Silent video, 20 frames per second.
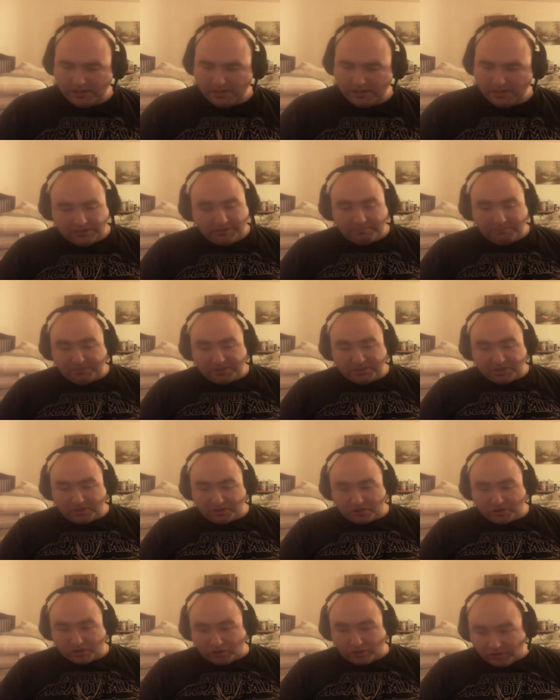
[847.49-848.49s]
We'll see, though.
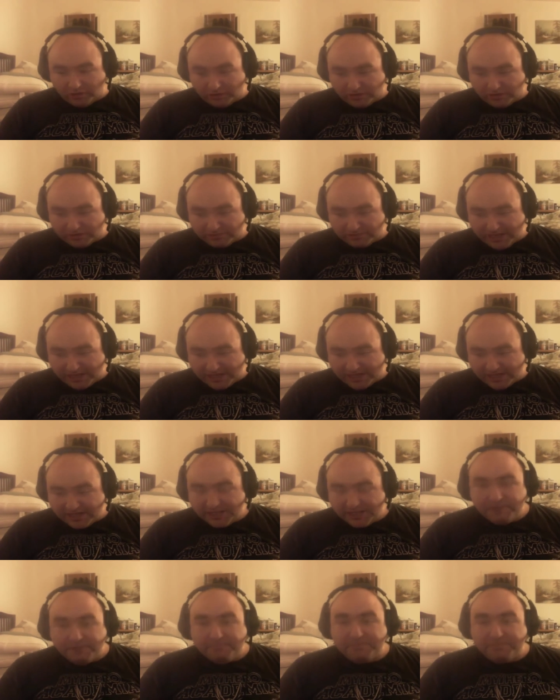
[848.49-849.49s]
But the controllers,
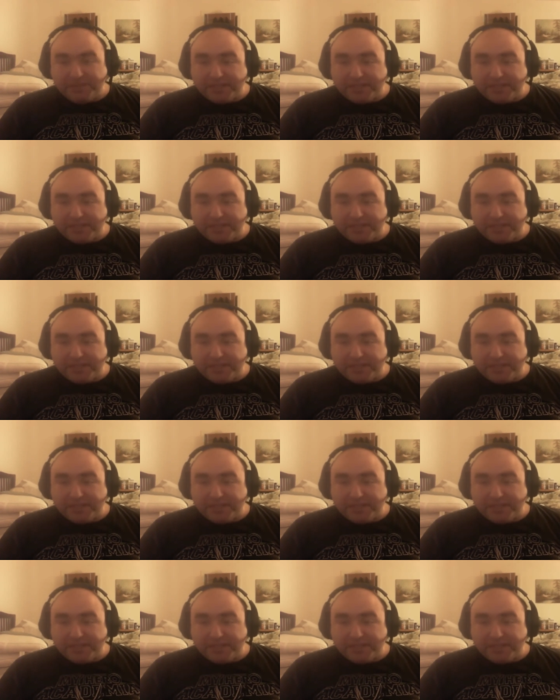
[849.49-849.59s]
man?